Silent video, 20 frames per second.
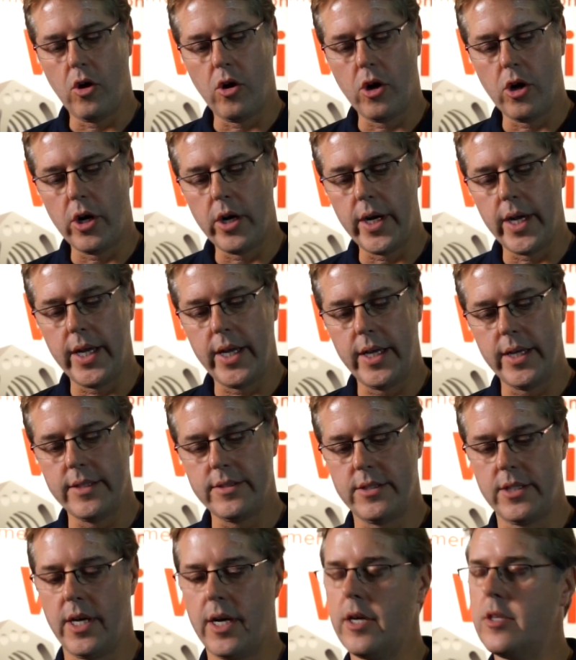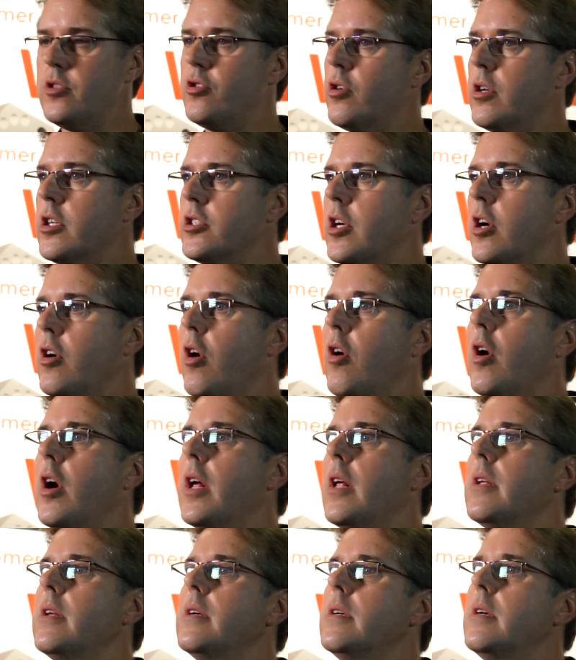or it uh, drills a
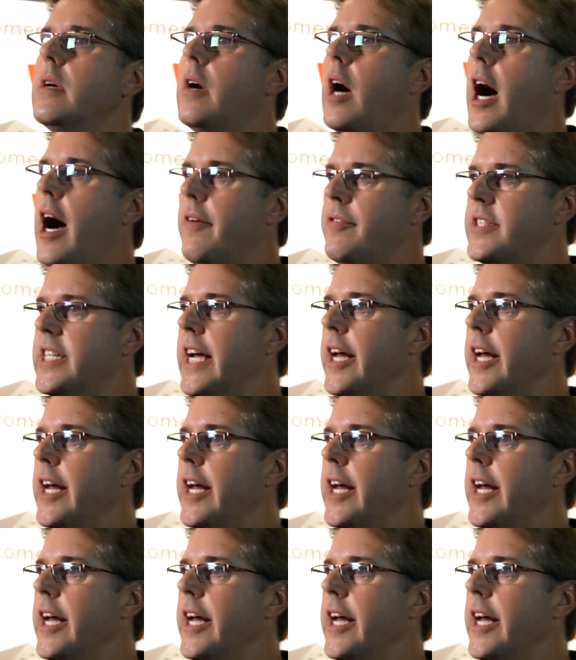hole off